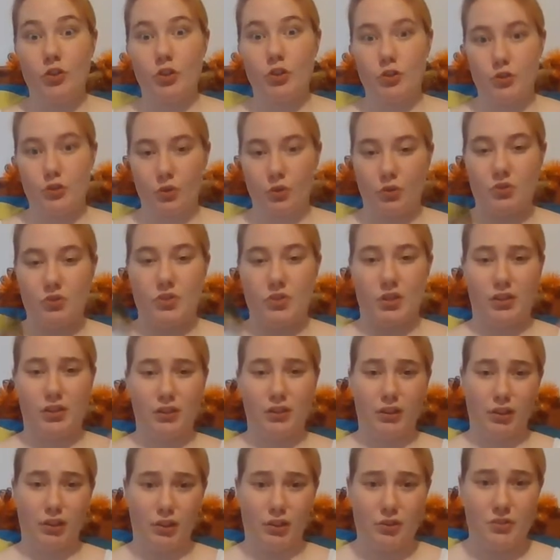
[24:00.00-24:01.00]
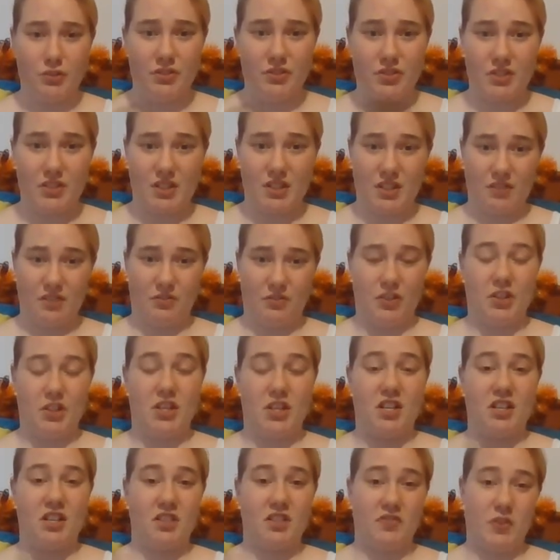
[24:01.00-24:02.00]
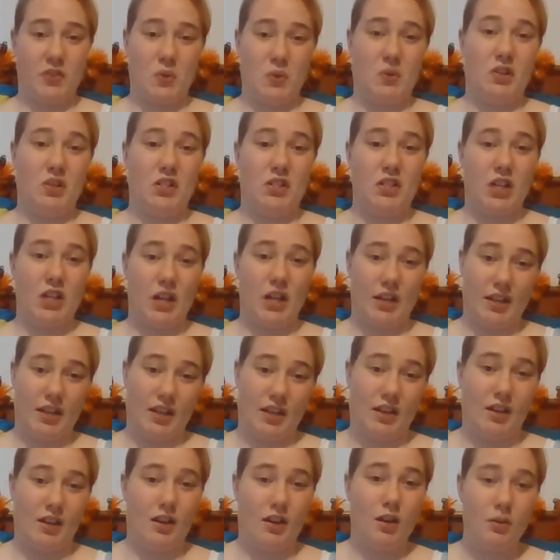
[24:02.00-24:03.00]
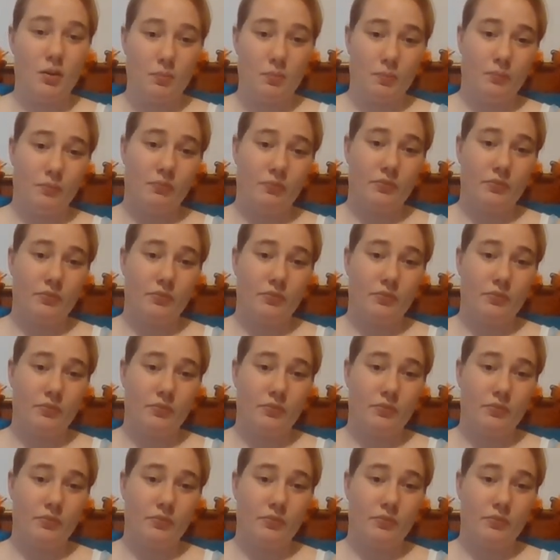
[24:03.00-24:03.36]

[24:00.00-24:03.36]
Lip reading: your doors are closed and everything if you want to tidy it up.